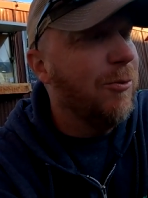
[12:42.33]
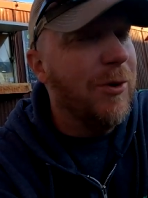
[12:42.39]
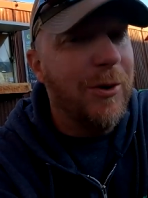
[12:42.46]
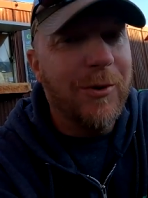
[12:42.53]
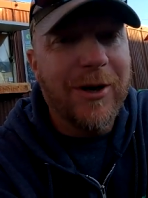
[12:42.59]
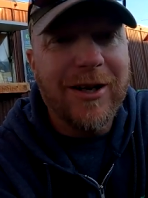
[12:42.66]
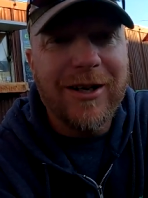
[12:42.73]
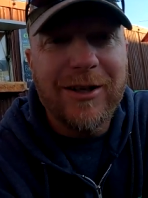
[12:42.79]
We
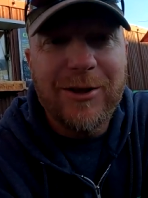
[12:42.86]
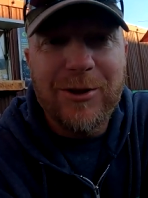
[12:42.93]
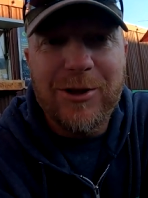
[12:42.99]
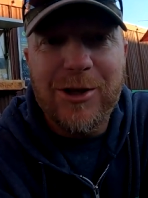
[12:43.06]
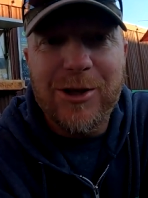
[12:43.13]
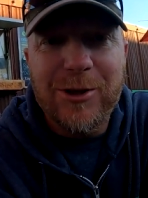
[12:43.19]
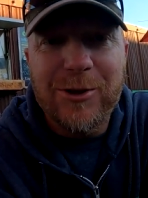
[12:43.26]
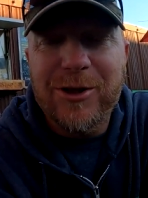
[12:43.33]
were gonna do the
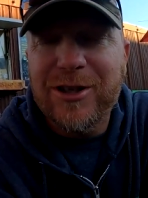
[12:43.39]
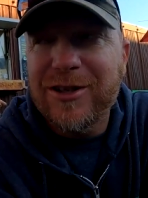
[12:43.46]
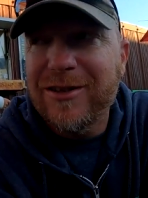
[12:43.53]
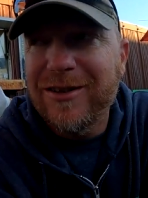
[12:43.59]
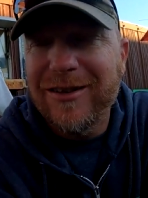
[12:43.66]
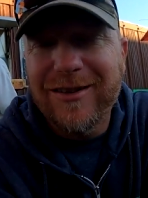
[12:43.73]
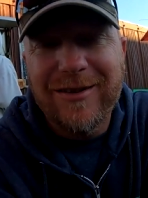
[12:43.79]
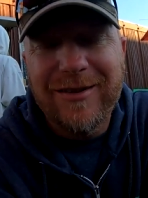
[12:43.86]
shoots,
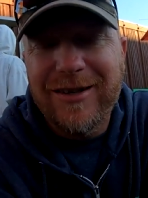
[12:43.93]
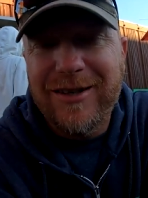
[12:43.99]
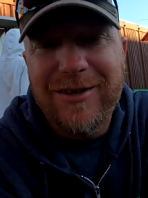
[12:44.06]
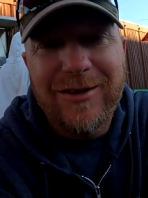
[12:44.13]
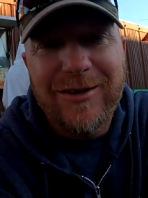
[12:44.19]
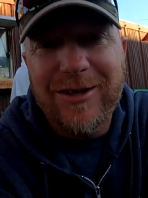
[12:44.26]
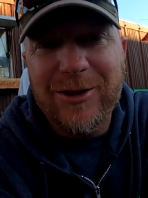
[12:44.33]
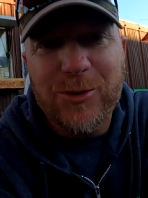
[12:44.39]

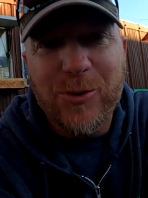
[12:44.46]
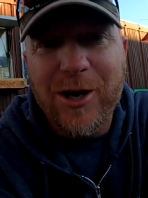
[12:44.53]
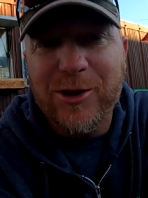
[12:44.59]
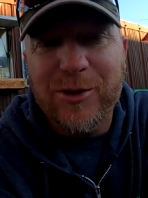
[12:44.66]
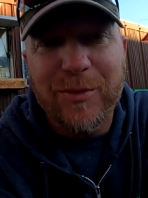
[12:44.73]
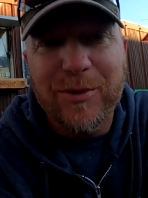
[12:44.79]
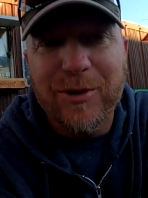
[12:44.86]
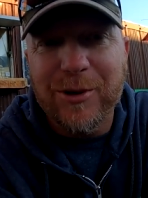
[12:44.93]

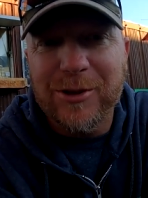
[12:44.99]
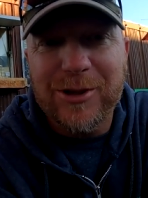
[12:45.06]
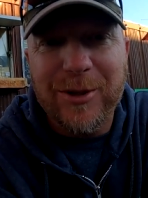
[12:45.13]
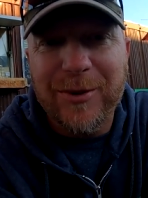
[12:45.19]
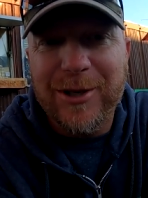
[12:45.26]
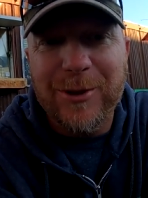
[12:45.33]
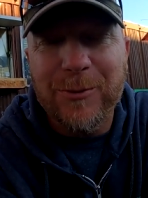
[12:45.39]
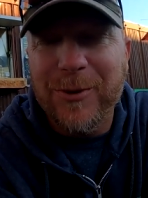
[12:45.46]
dishwasher broke, so
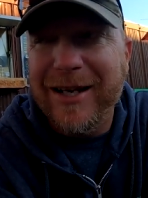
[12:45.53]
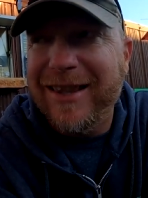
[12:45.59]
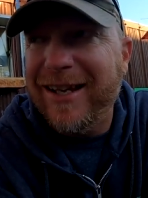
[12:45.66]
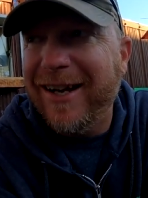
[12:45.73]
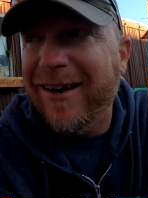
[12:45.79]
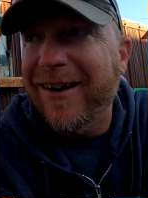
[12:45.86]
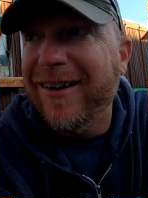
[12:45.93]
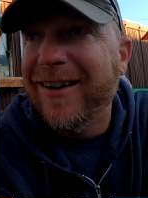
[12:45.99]
we couldn't wait
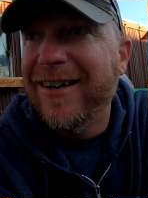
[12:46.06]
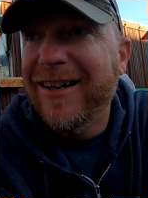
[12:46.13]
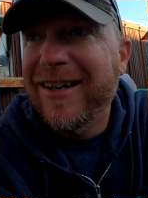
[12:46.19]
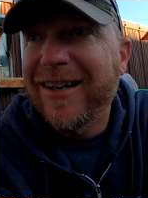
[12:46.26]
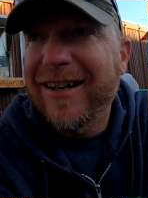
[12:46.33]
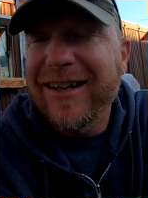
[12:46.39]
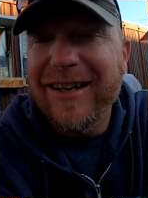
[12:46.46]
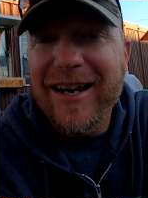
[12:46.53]
there.
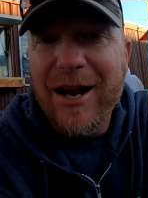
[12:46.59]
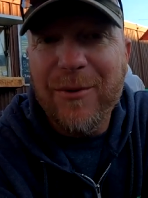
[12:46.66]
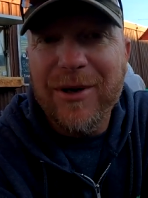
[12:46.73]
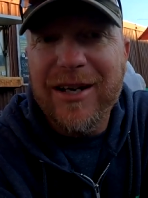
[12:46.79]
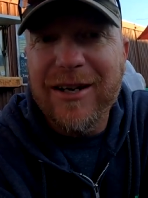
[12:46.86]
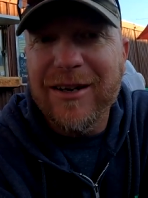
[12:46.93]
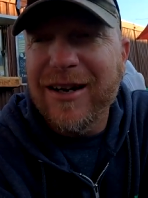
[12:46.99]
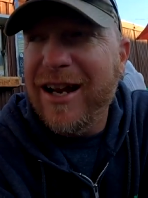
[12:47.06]
Now we're
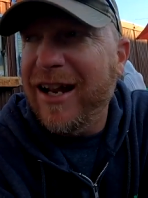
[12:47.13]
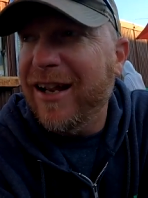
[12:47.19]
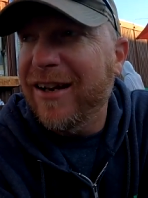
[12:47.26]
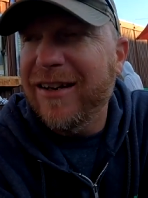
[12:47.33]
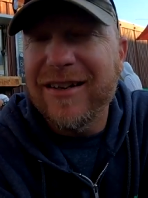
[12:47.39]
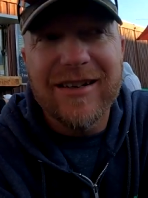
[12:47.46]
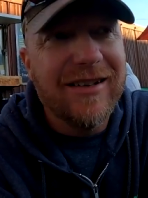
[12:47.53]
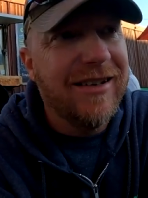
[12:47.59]
here,
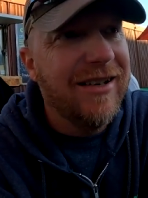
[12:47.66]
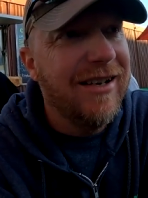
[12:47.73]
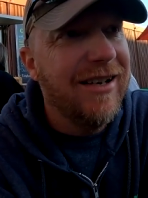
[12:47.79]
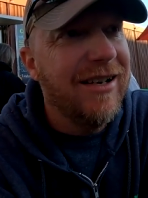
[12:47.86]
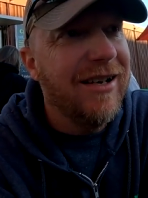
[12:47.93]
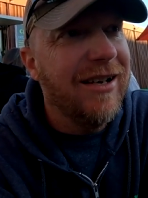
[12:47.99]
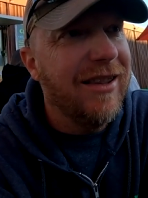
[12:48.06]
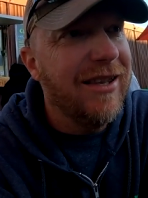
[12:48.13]
and
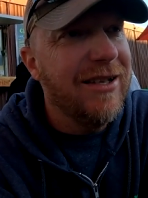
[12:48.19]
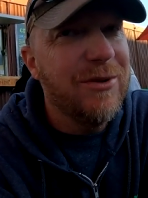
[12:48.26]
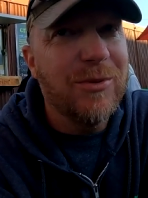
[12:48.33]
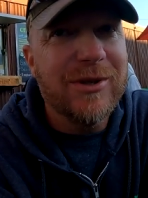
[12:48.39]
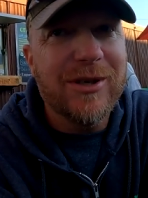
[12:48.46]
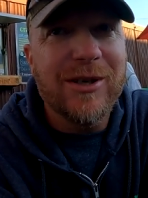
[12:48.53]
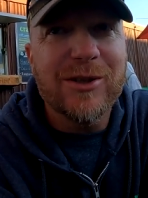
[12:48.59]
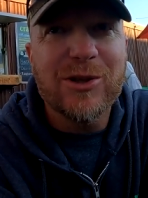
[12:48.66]
this
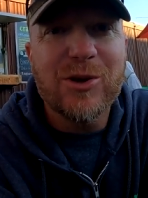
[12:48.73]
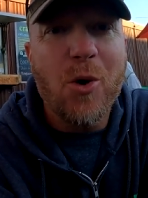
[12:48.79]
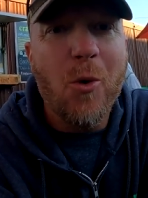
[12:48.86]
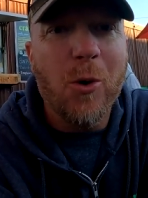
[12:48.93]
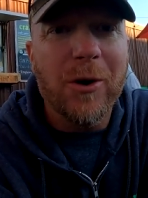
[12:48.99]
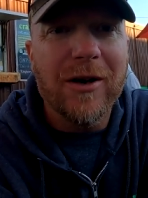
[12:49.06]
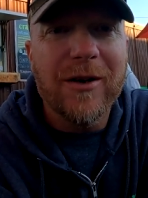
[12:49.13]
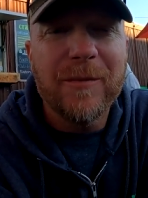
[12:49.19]
was a
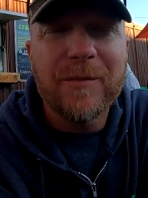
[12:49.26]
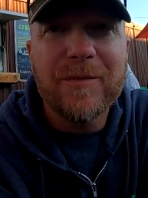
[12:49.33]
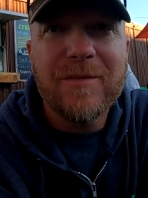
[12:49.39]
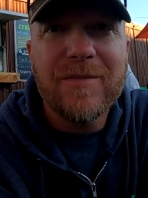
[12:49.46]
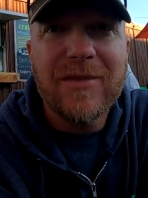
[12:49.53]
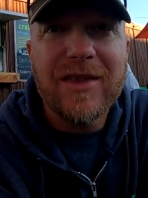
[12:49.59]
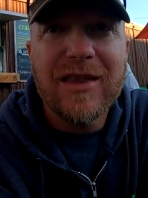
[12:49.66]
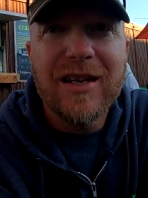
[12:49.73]
score.
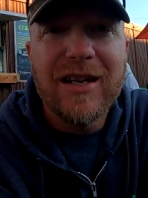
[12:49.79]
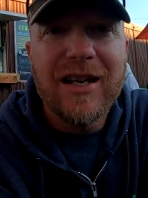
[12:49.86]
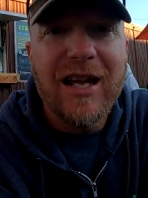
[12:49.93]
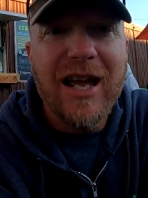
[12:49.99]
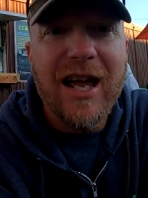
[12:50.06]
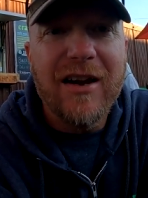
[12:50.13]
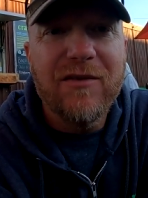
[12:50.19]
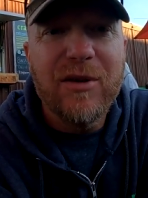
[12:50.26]

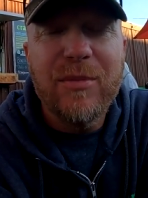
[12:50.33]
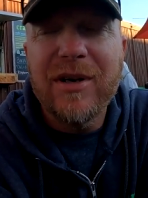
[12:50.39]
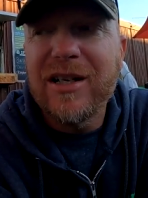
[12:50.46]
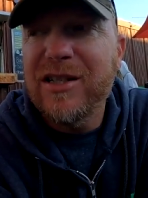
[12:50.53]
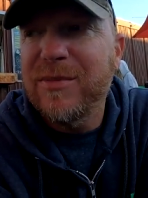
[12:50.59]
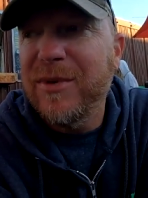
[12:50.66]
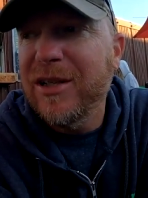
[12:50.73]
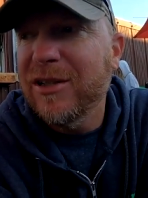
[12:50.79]

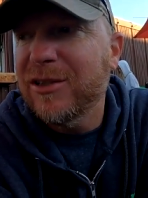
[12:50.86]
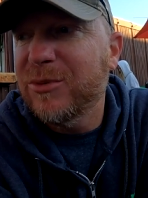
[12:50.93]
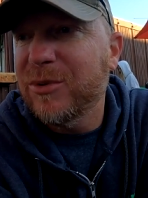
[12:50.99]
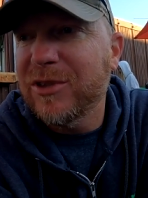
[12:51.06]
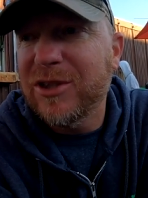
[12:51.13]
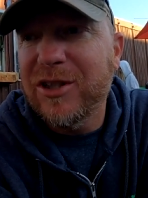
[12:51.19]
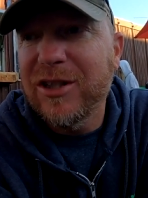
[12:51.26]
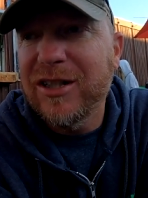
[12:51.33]
Everybody's meals
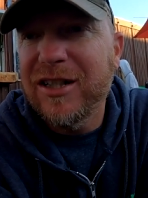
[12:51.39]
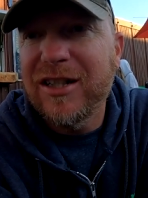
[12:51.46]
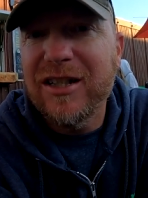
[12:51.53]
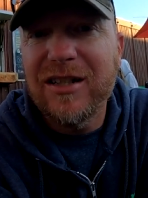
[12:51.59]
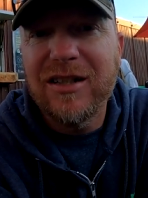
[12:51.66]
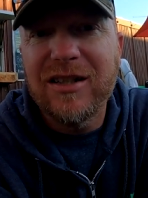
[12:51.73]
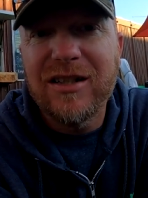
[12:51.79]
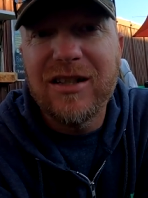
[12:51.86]
was
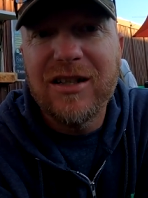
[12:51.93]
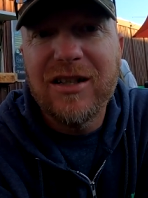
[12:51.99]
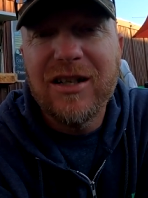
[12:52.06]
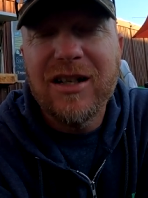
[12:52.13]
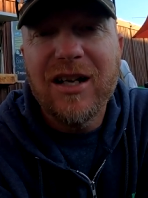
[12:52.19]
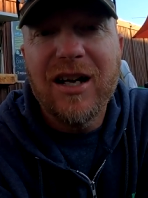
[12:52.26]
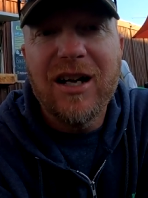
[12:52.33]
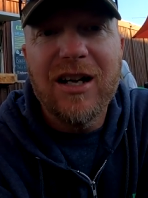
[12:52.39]
good.
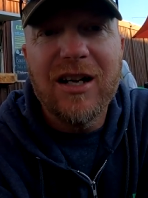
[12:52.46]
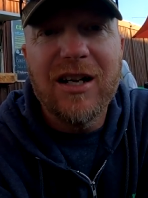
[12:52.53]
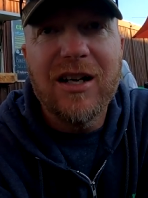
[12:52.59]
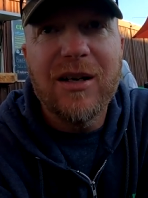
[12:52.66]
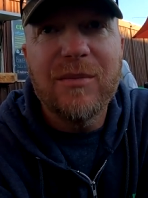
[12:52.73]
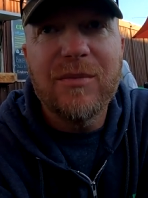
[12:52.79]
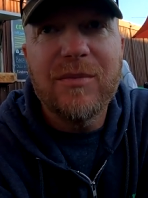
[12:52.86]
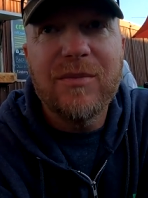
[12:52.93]
10
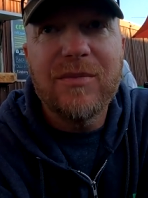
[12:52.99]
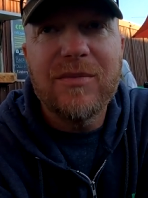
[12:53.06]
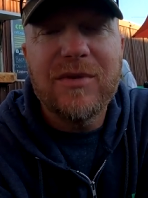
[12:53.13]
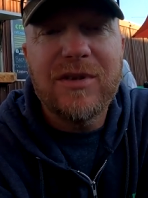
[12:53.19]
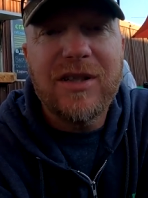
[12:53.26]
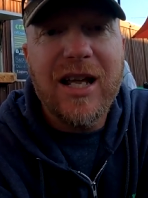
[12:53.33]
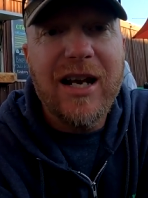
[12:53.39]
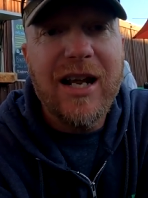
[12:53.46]

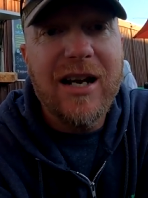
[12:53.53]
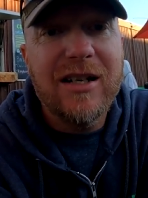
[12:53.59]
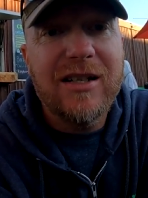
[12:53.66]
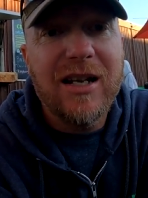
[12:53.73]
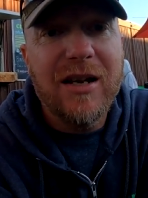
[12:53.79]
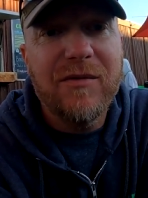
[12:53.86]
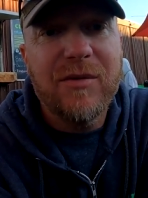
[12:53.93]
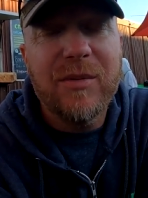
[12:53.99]
out of
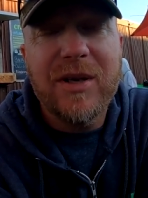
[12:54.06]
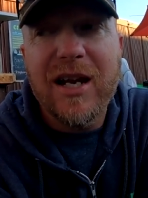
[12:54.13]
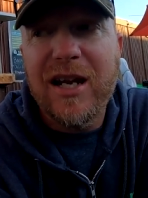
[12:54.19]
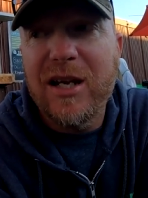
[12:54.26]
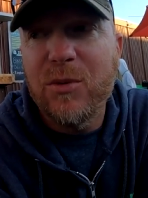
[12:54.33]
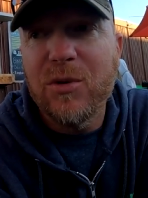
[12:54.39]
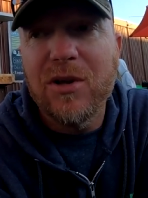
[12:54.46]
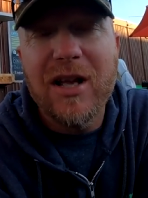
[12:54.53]
10 from
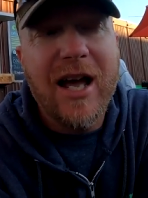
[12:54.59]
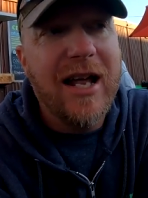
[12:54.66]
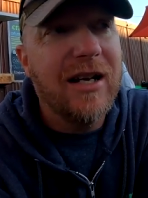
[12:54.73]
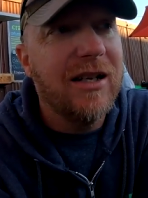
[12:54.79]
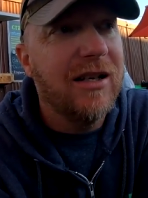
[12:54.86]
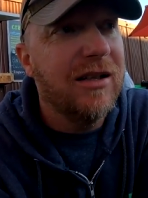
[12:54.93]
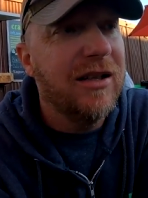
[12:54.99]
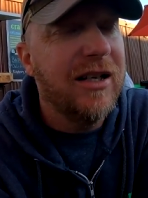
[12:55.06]
Katie. We'll add a